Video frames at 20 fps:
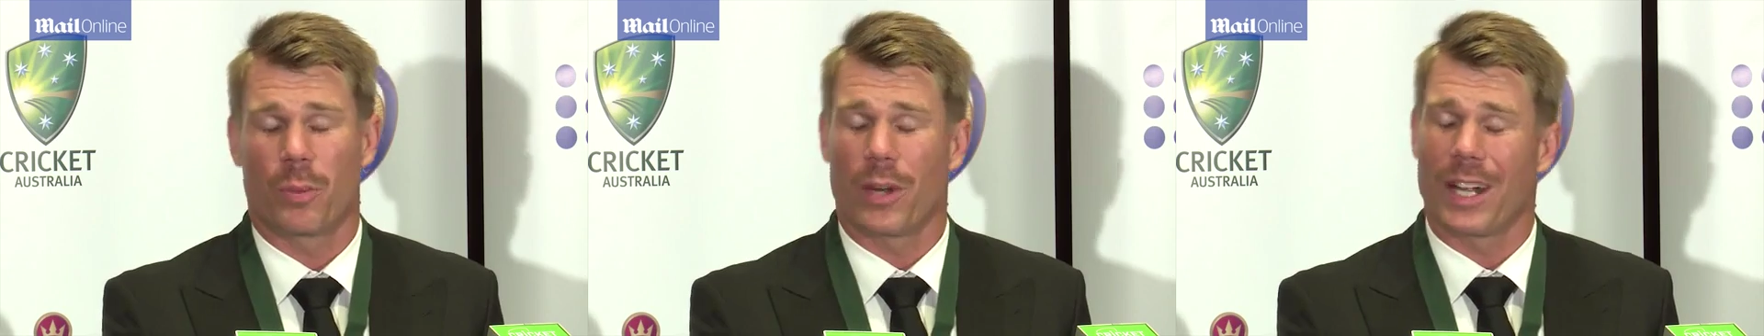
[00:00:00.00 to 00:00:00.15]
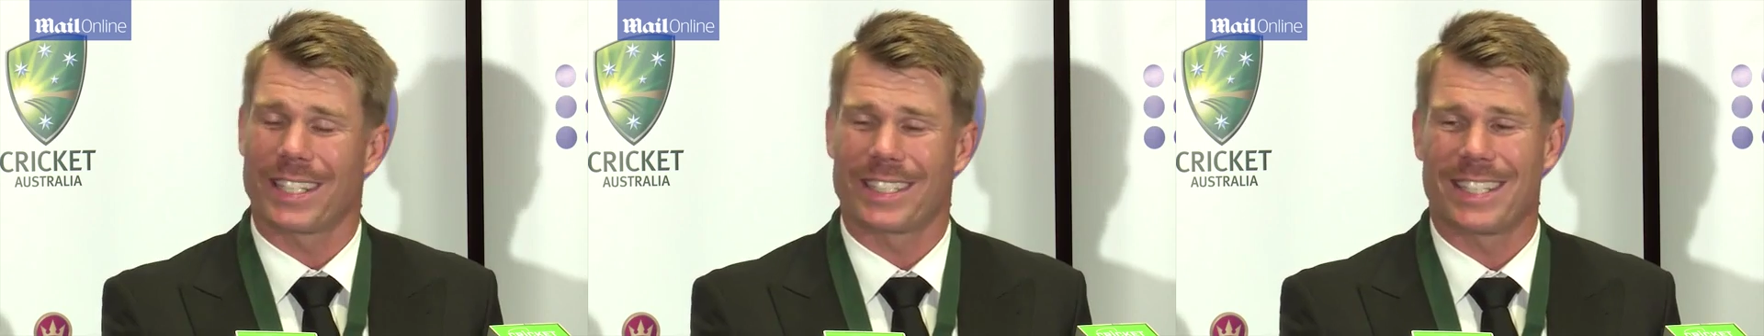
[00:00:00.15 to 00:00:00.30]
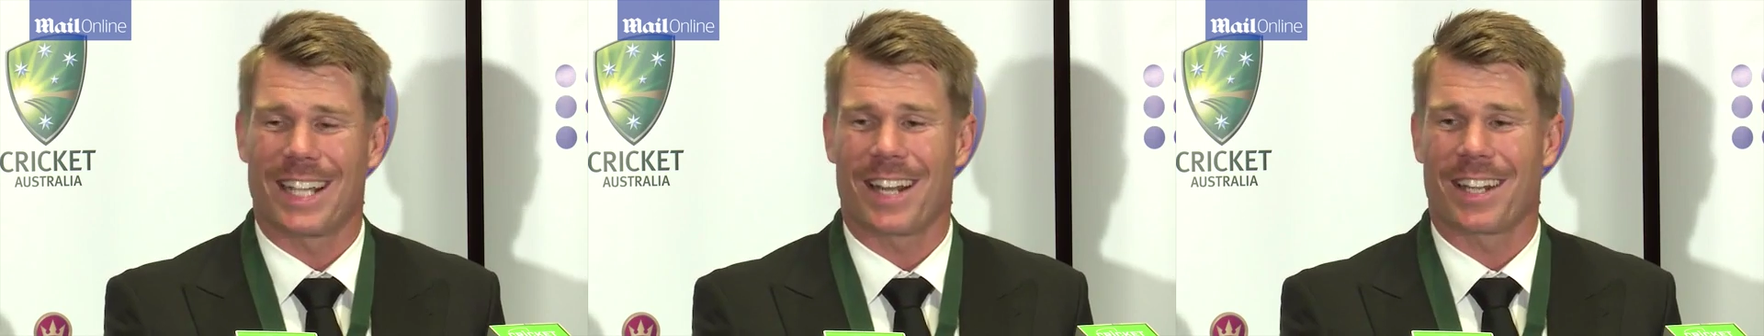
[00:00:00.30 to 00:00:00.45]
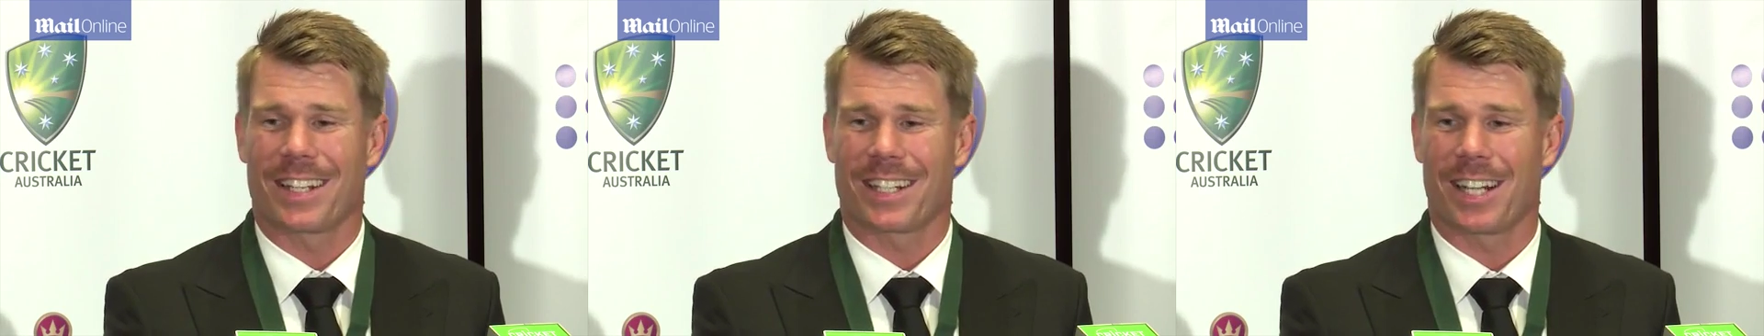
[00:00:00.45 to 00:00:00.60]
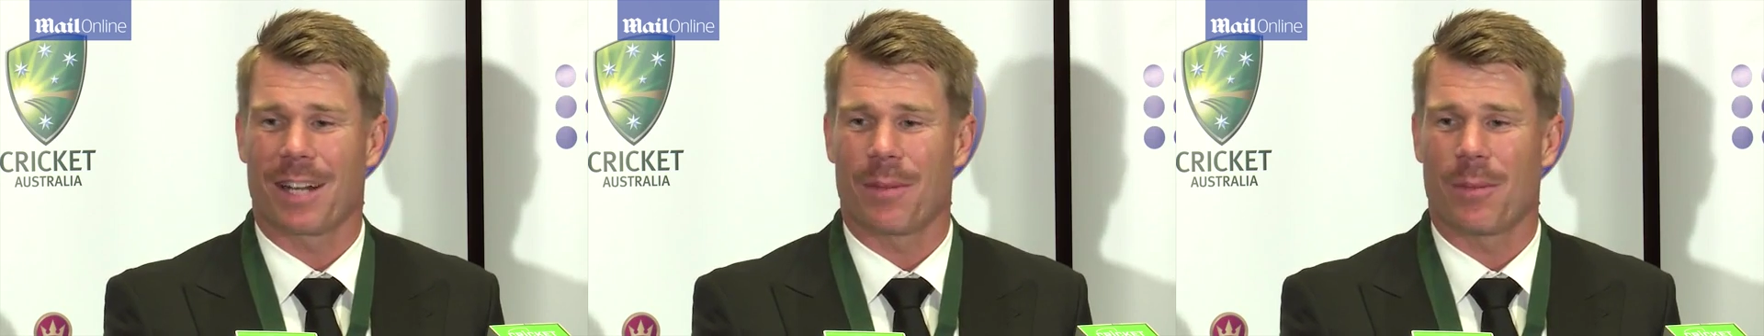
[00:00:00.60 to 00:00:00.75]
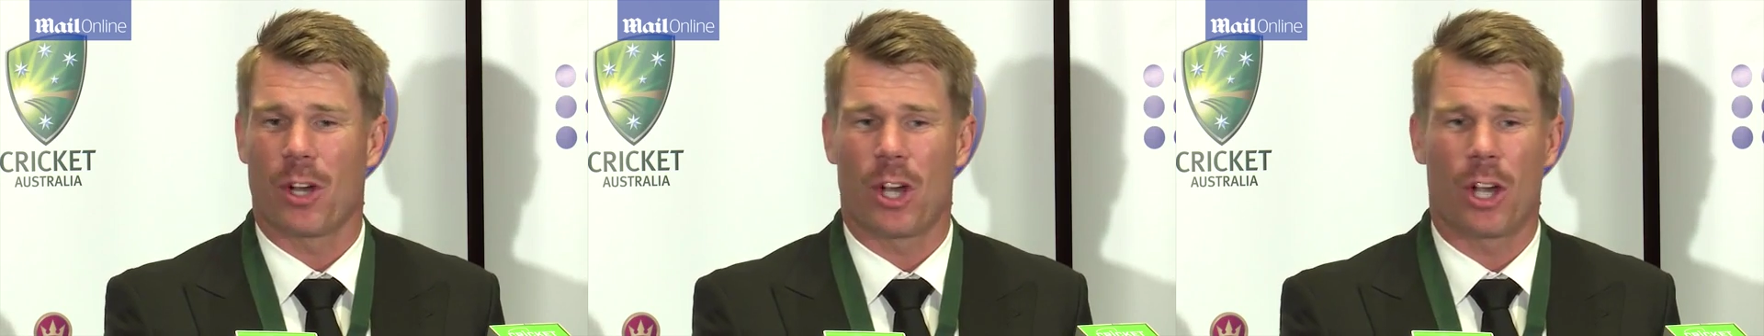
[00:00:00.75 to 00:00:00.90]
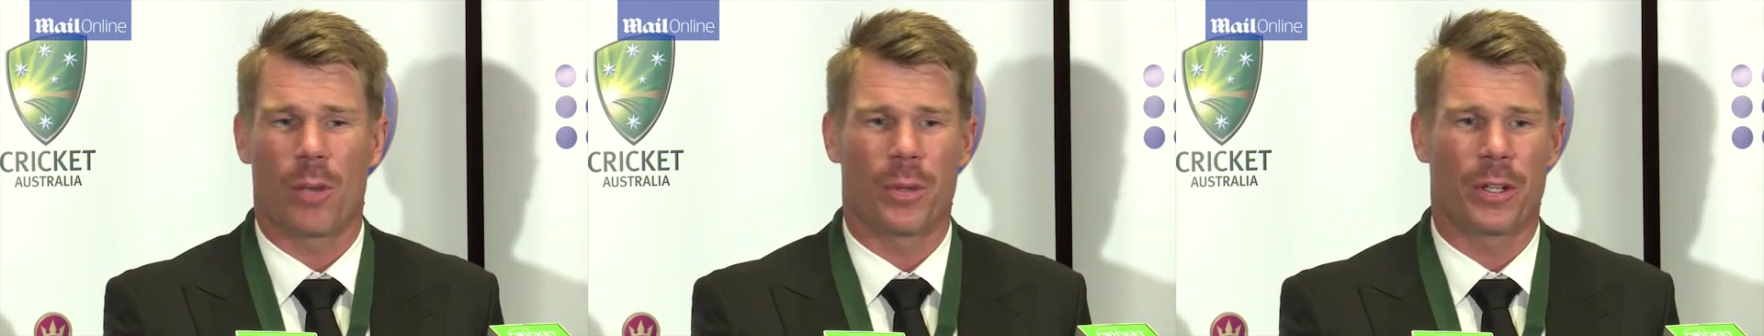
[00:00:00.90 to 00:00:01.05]
break down and come
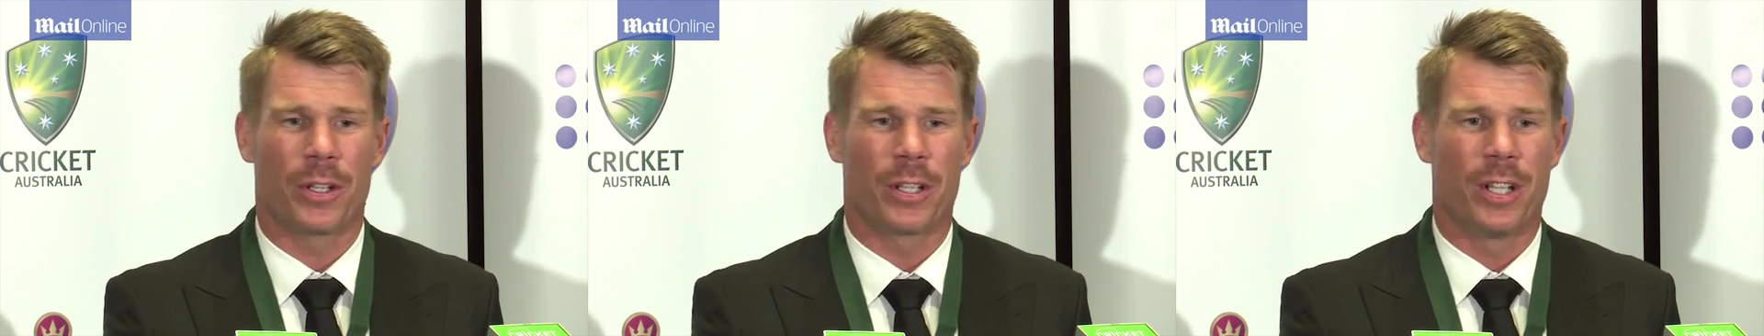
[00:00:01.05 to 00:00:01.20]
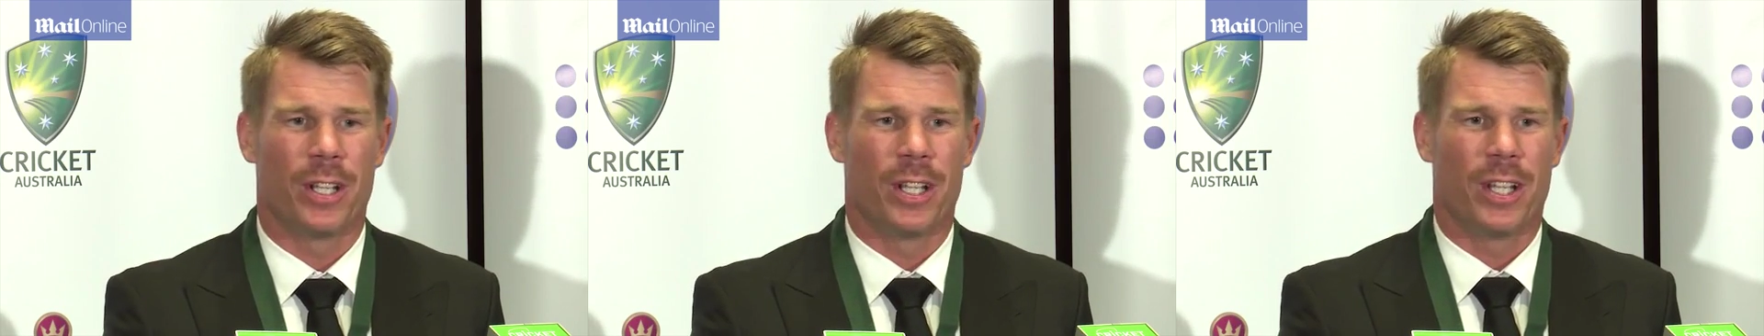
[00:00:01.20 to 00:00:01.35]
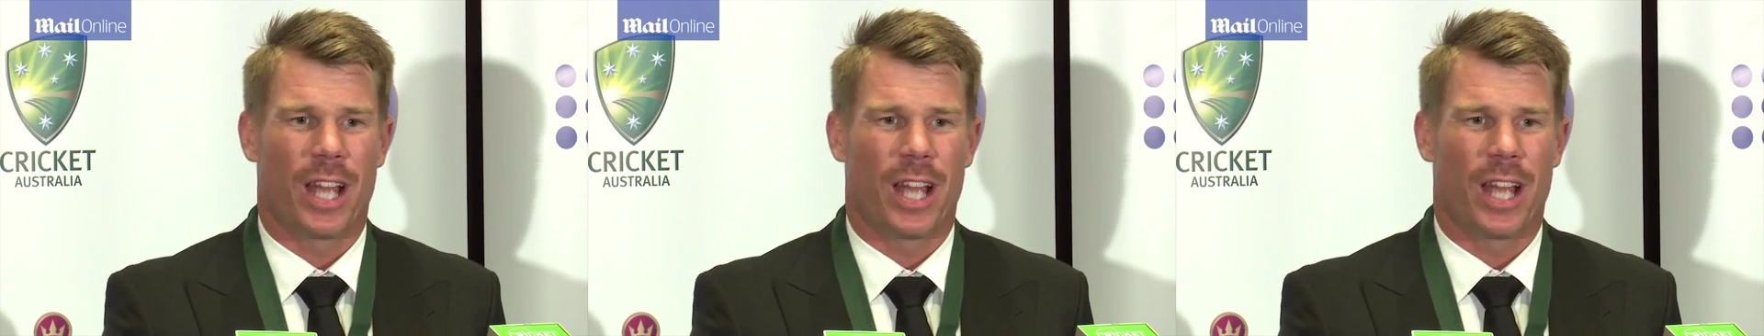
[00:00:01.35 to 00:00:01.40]
home and,